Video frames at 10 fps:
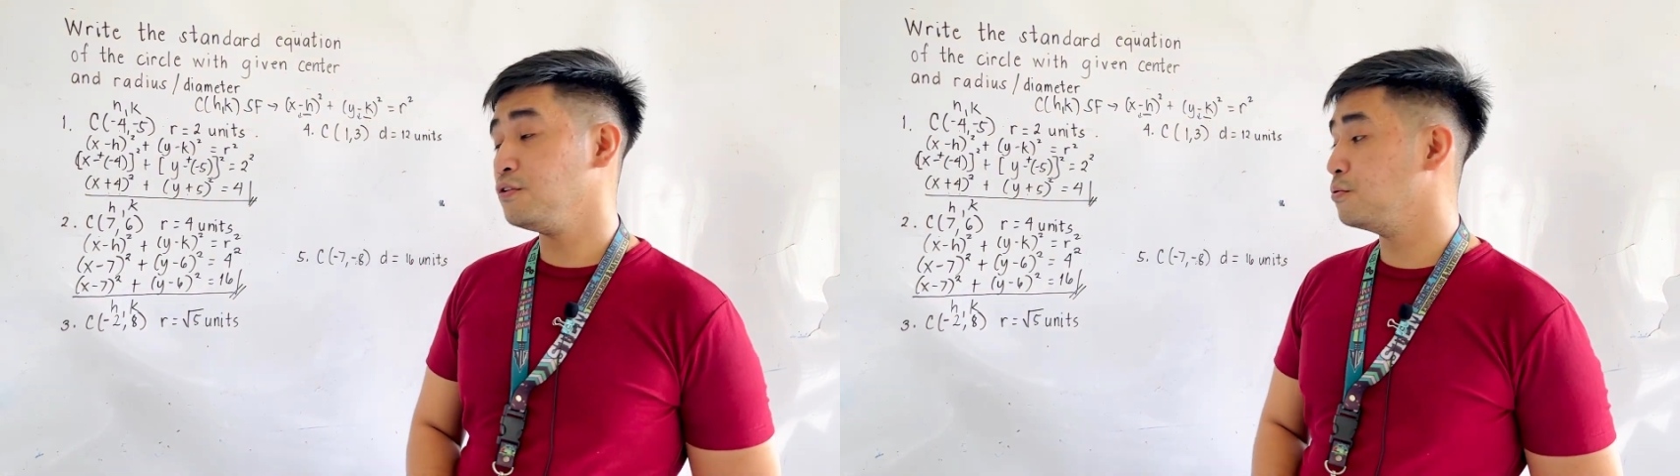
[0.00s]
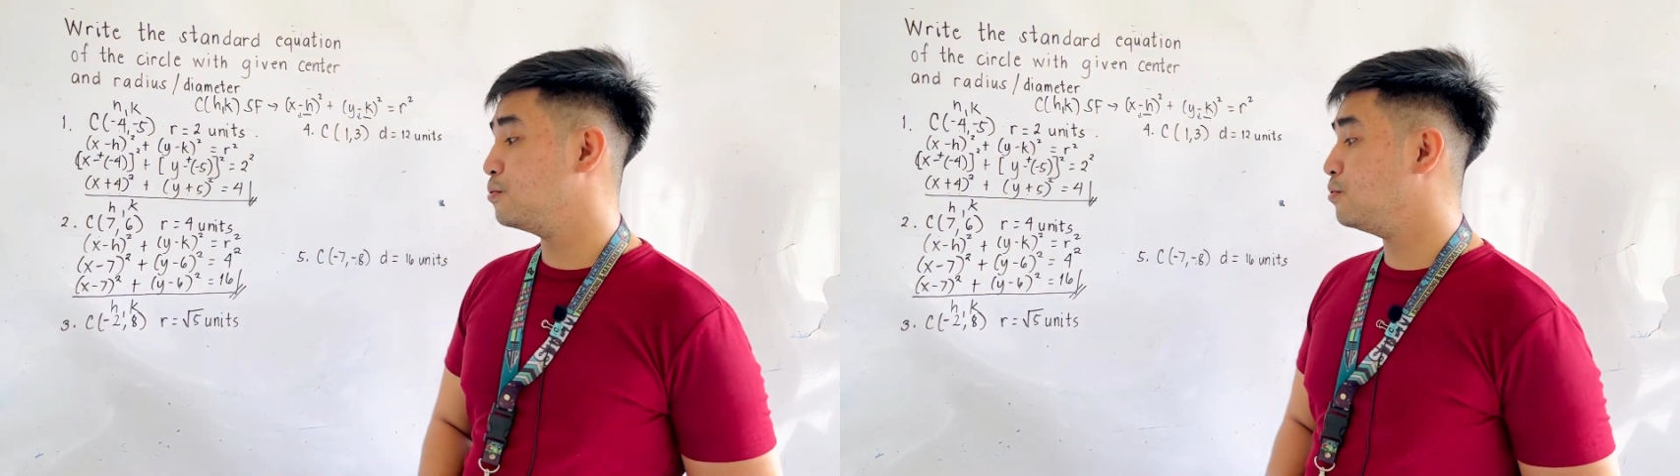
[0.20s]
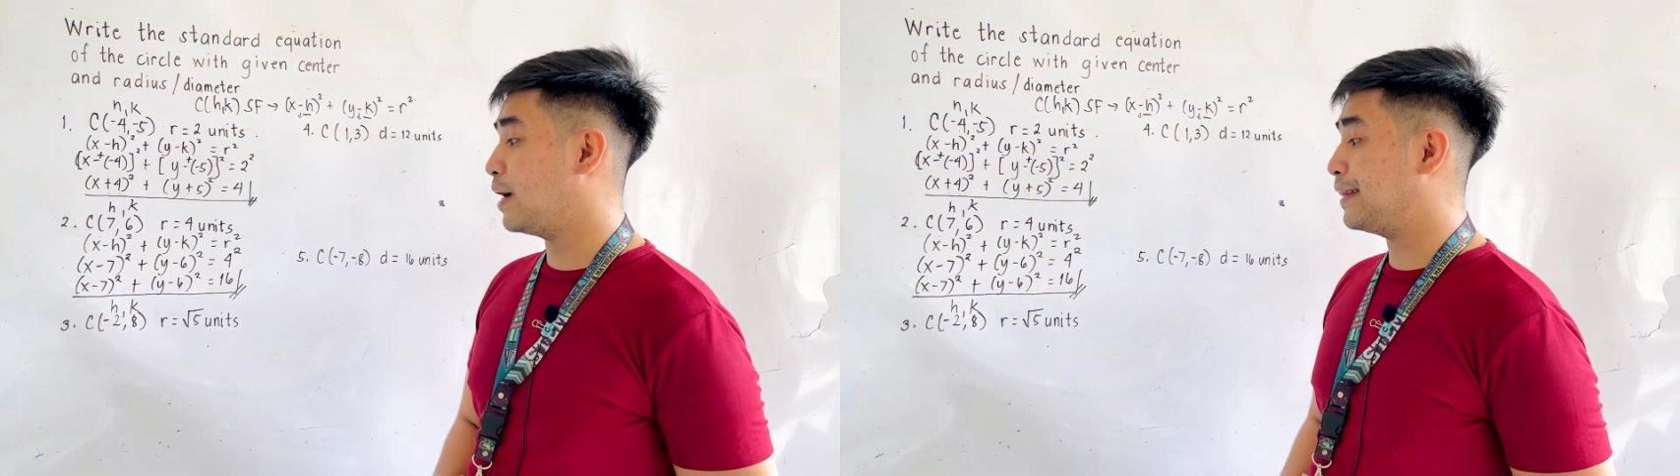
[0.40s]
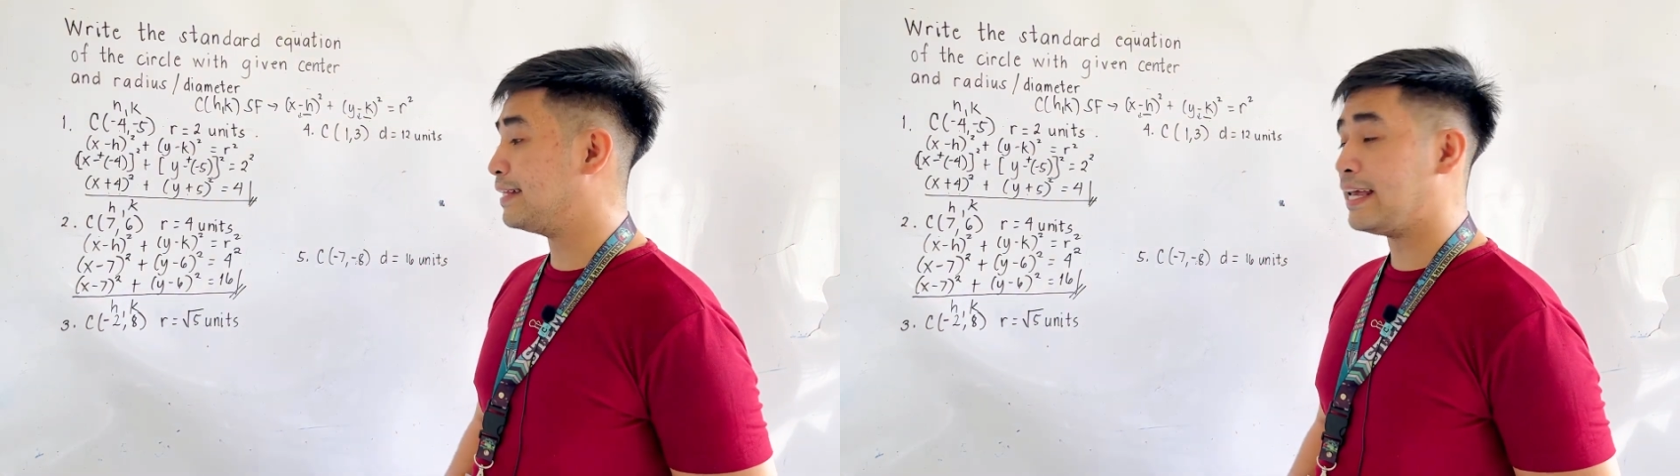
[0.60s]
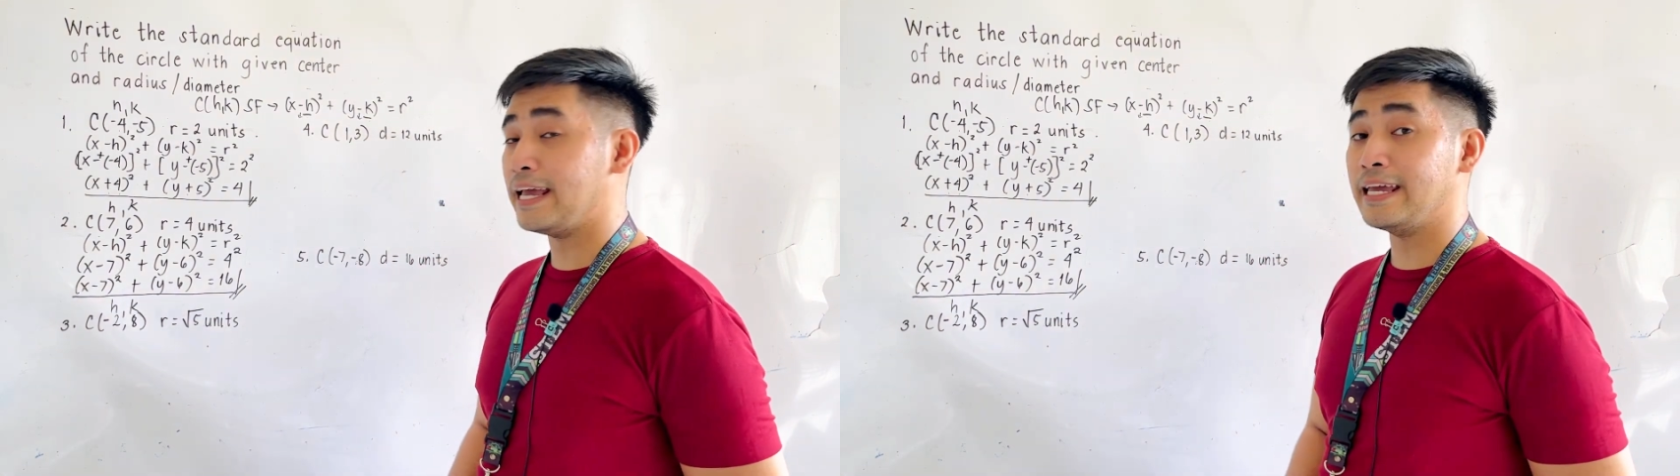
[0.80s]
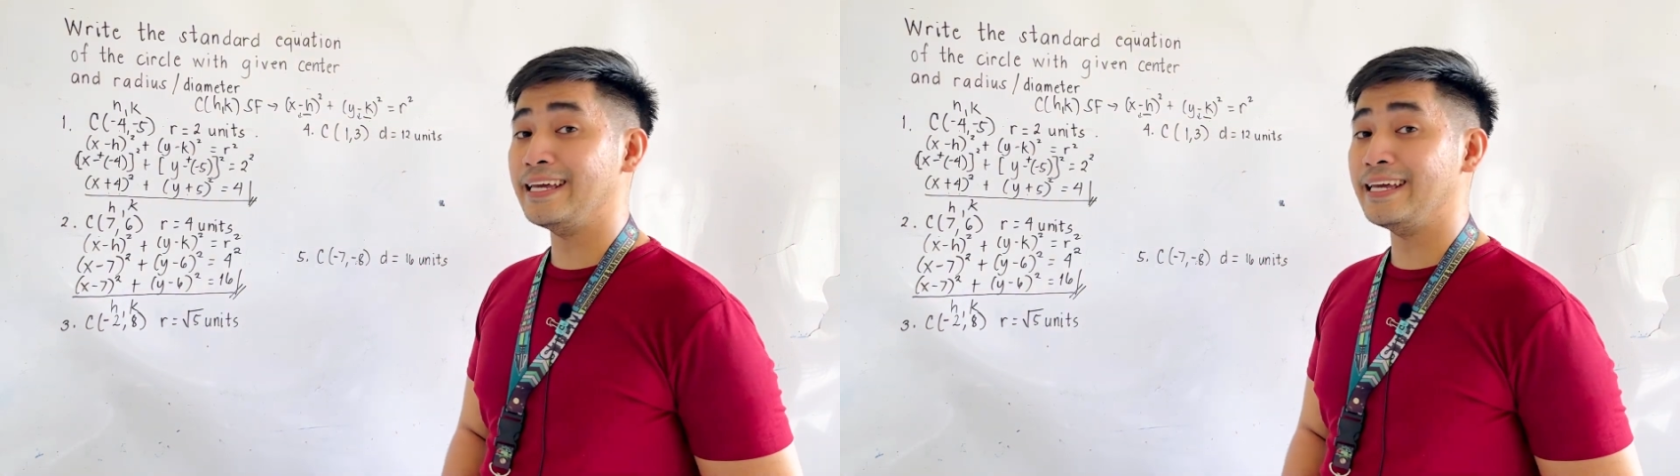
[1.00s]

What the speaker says: 2 and k